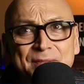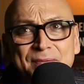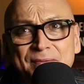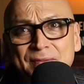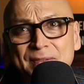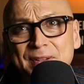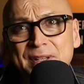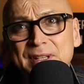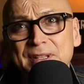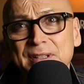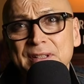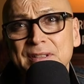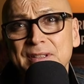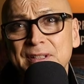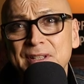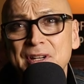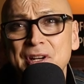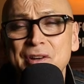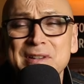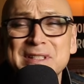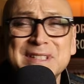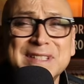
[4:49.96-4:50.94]
feel. You
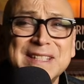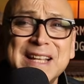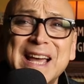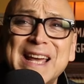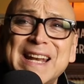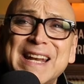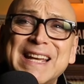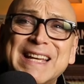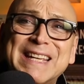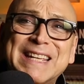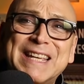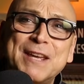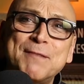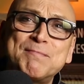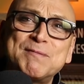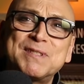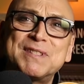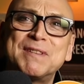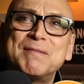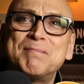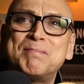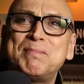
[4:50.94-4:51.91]
know, it's not a
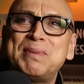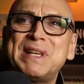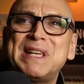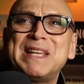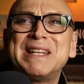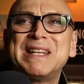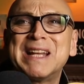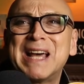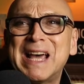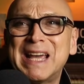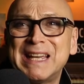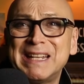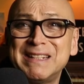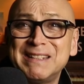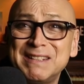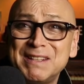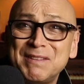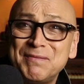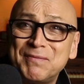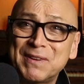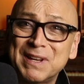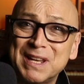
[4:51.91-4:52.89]
Gibson
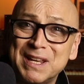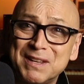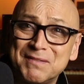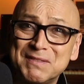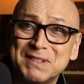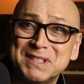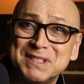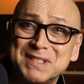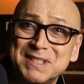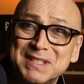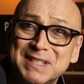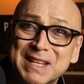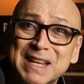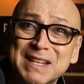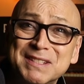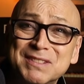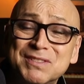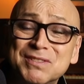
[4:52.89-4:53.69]
P90 for heaven's sake.